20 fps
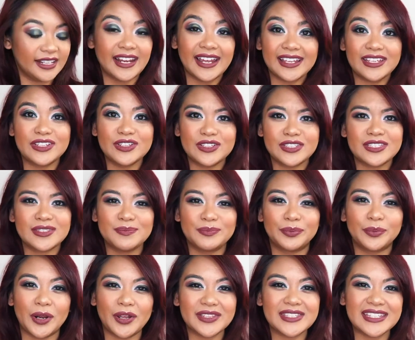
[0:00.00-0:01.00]
Then I use
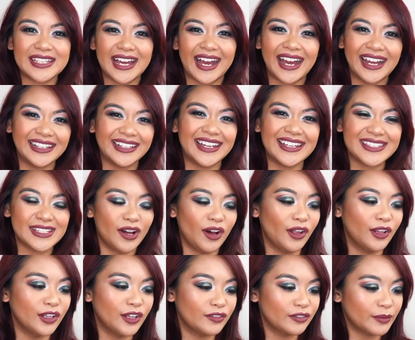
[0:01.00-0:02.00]
bronzy highlights
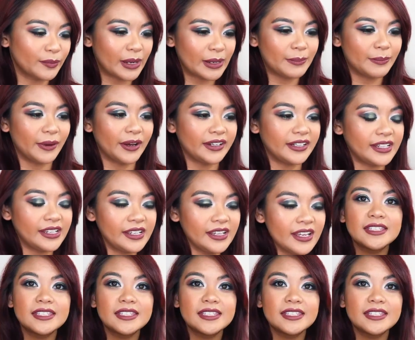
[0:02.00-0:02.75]
all over my body.